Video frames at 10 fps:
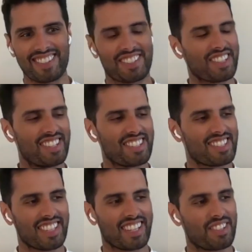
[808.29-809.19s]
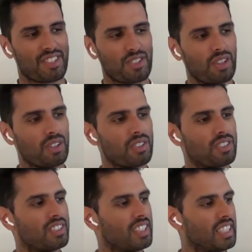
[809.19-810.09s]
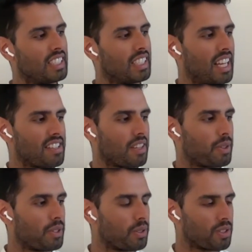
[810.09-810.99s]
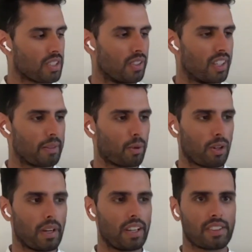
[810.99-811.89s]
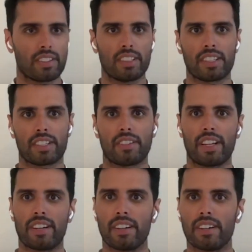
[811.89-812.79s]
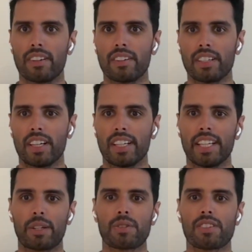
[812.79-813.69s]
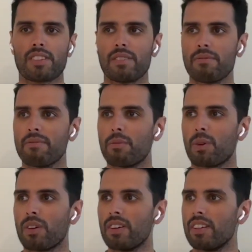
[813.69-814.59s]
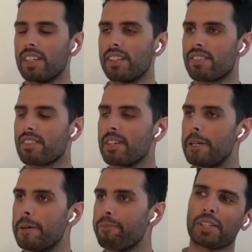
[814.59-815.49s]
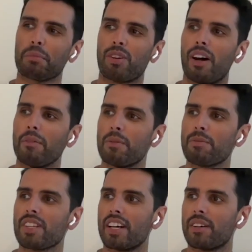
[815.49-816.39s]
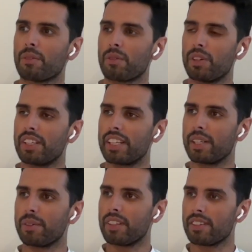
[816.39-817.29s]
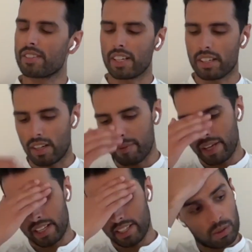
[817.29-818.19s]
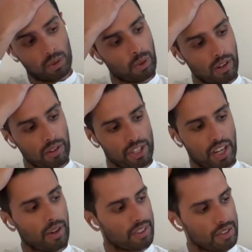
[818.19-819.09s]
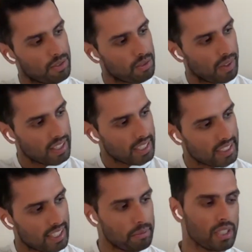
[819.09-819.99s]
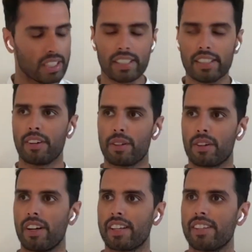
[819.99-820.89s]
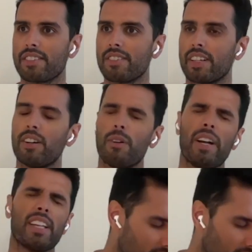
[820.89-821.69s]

It's just like, it's so, as someone who's learning more about the creator ecosystem more, it's the problems that we're dealing with is like, oh man, who do I reach out into my like 10 million follower audience? Or like, oh man,